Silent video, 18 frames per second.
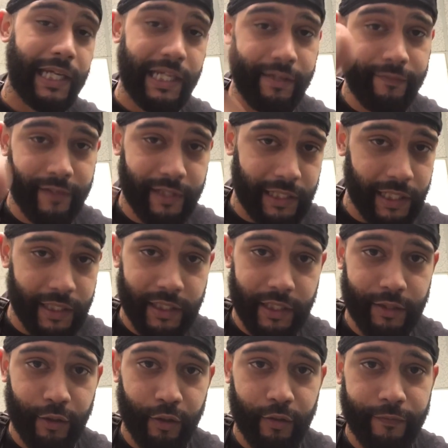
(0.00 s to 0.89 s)
Even click
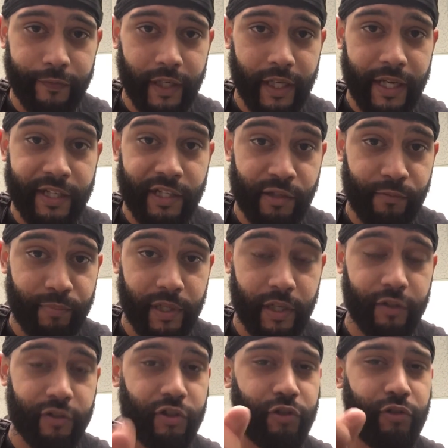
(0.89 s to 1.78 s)
the notification
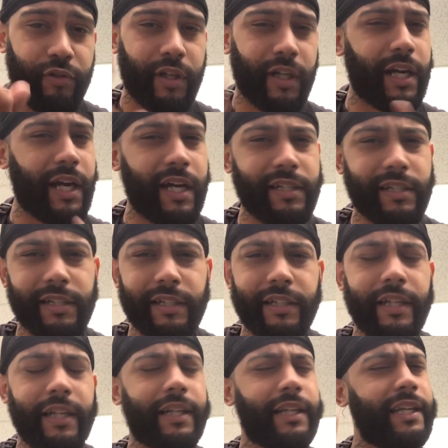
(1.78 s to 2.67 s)
bell so you can
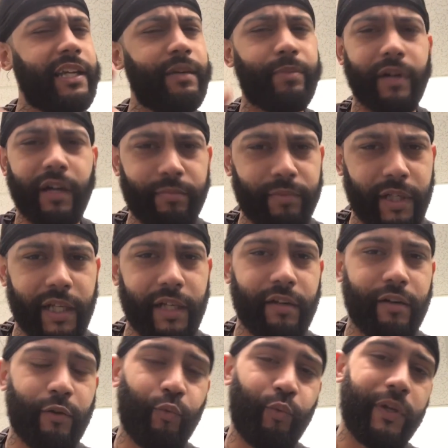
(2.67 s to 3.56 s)
constantly keep
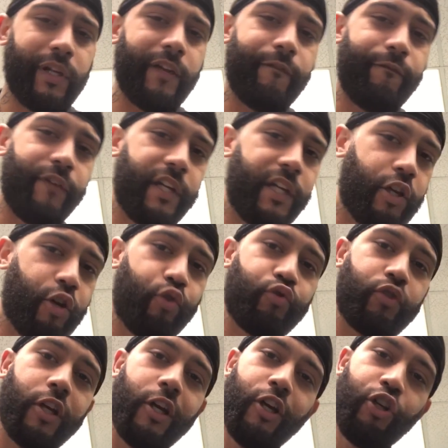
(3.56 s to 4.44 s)
updated on when the
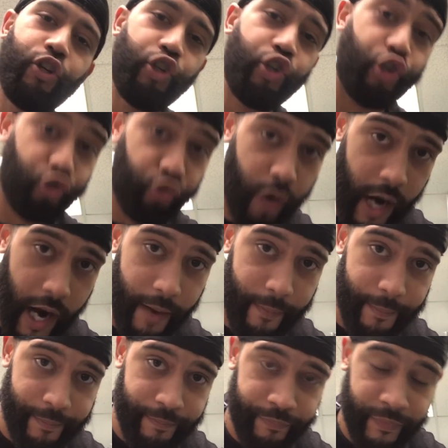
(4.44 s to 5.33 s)
videos drop.
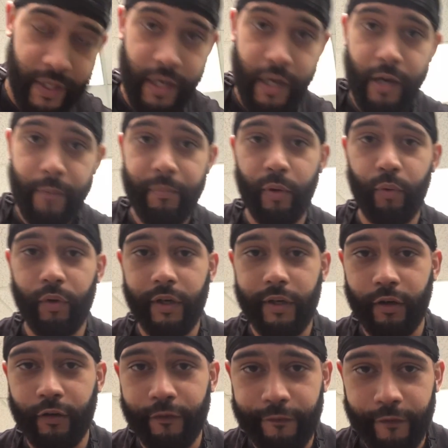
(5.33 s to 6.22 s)
But with
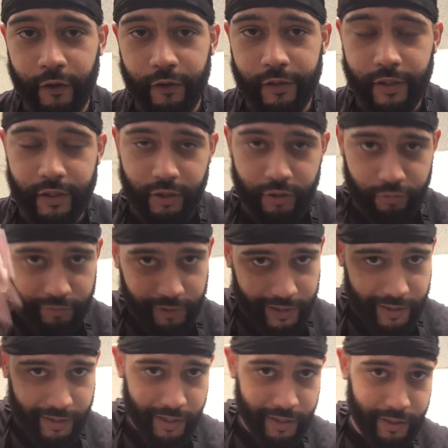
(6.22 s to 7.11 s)
no further ado,
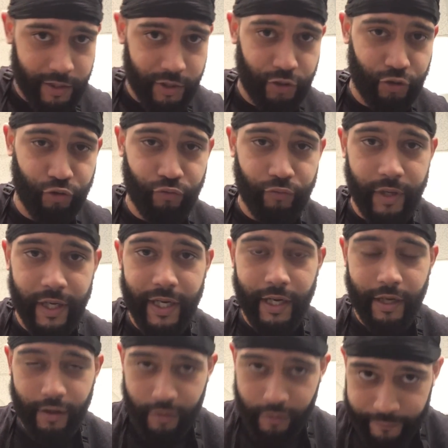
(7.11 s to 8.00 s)
let's take this
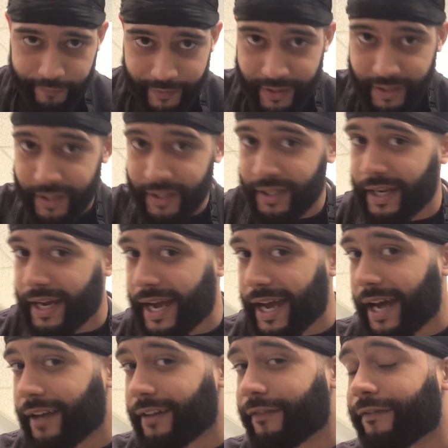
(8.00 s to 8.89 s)
do-rag off and see
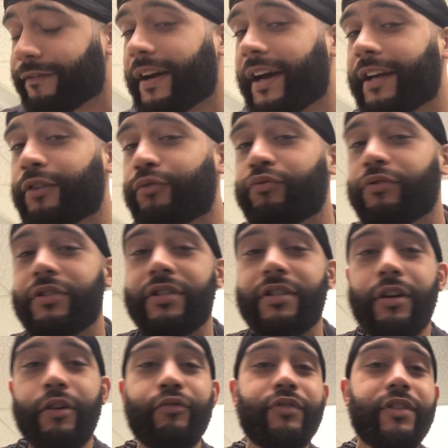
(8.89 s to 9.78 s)
how the final
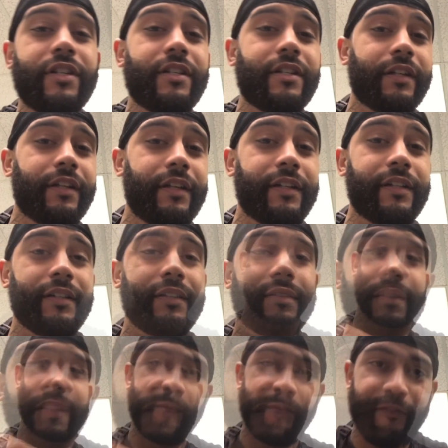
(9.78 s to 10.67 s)
results is looking.
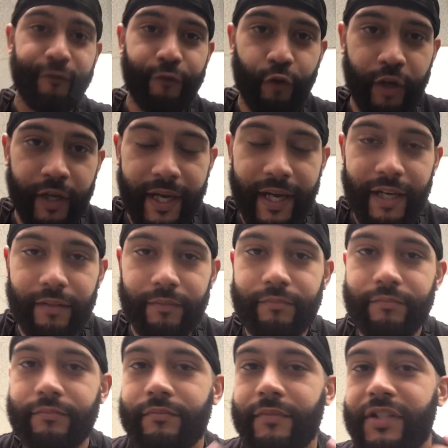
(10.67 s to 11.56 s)
But before that,
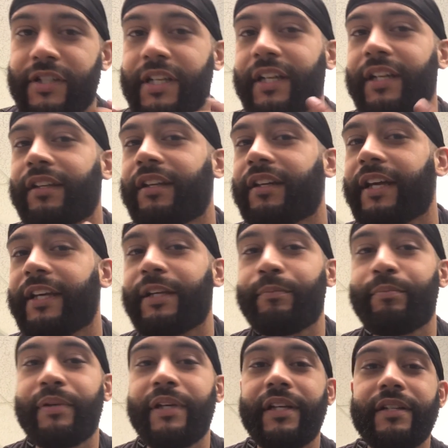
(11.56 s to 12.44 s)
let's take a look at
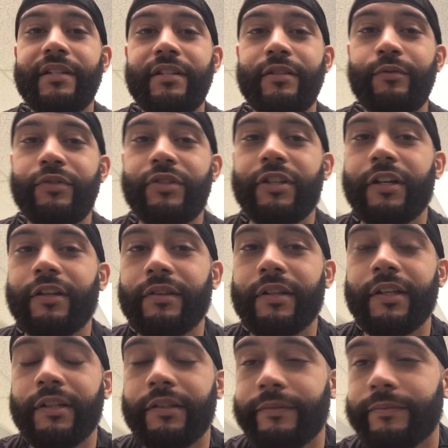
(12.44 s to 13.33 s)
the beard and see what y'all
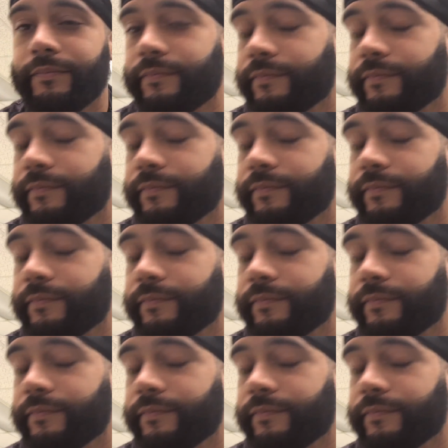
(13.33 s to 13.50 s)
think.